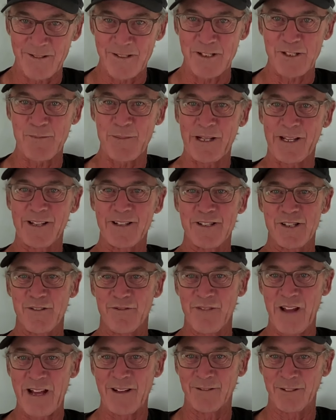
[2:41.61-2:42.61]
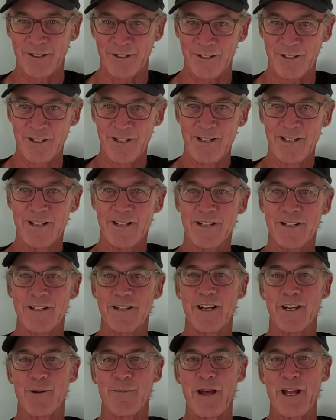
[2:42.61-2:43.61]
It's because the founder
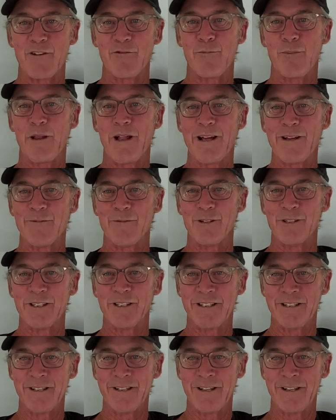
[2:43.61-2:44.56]
cut them out of plywood